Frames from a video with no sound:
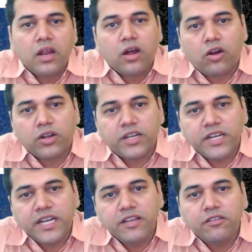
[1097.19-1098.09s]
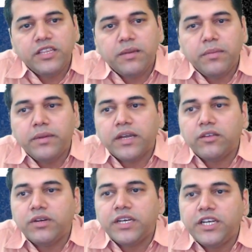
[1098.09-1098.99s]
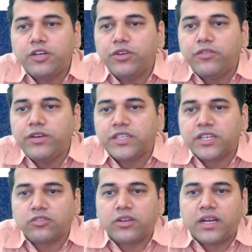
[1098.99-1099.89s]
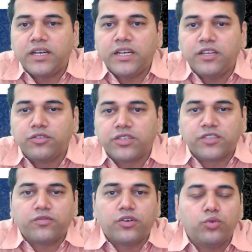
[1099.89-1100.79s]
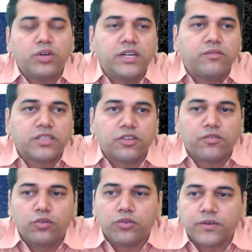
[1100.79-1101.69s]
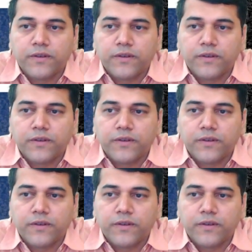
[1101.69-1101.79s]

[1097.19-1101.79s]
Alternatively, they may be converted into equity shares on 100 new shares for 200 worth of loan.